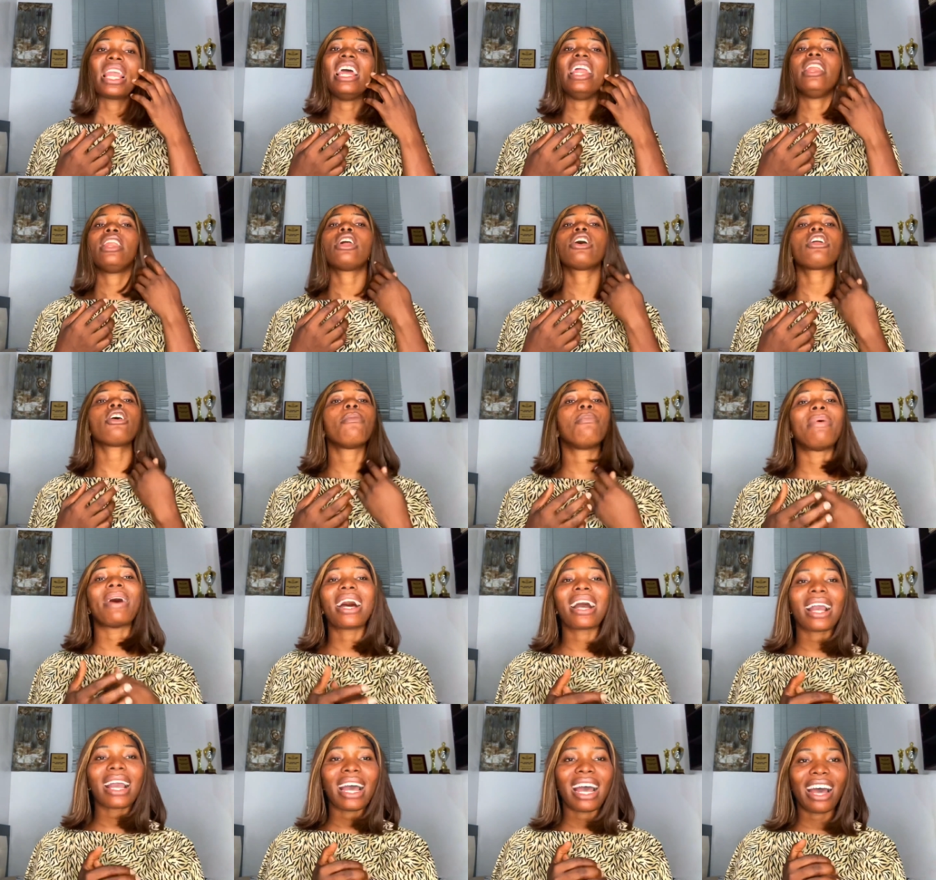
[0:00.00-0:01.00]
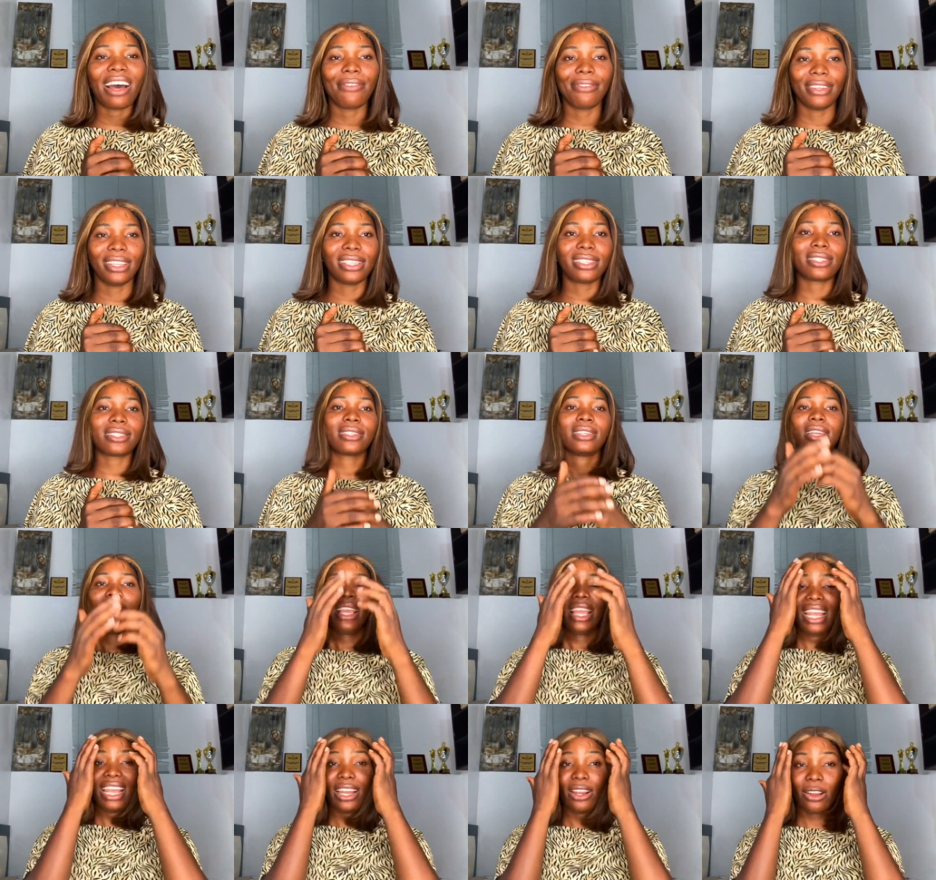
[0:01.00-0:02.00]
A lot of banks have it.
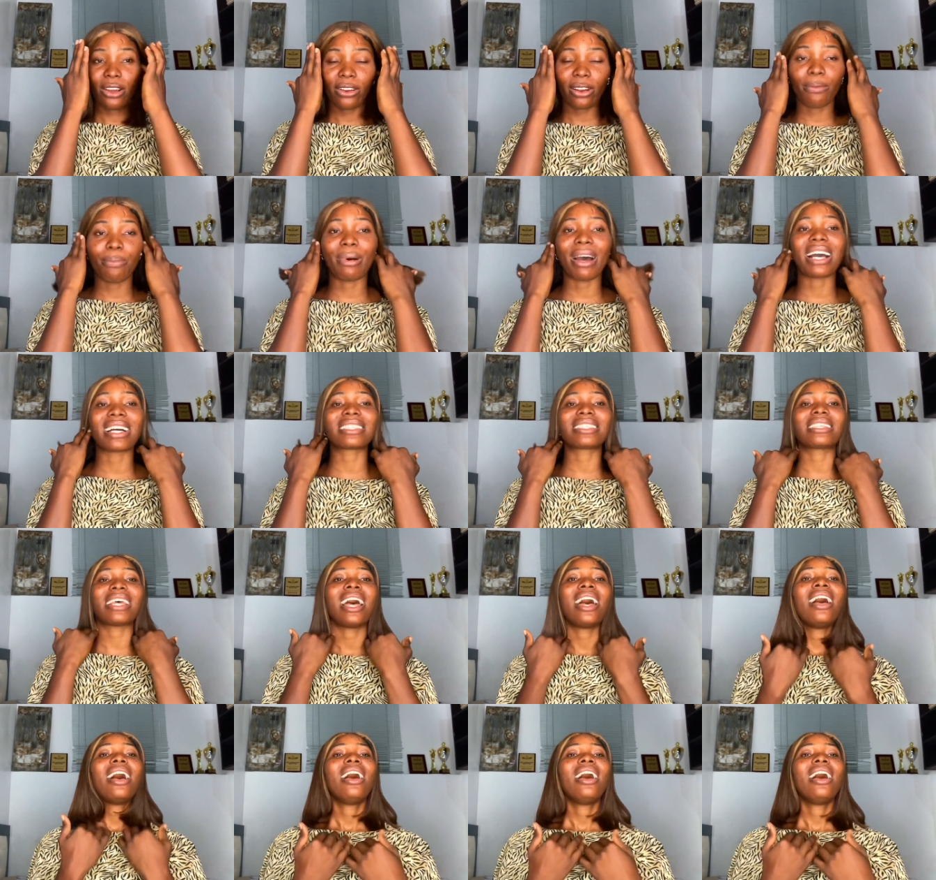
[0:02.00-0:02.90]
A lot of banks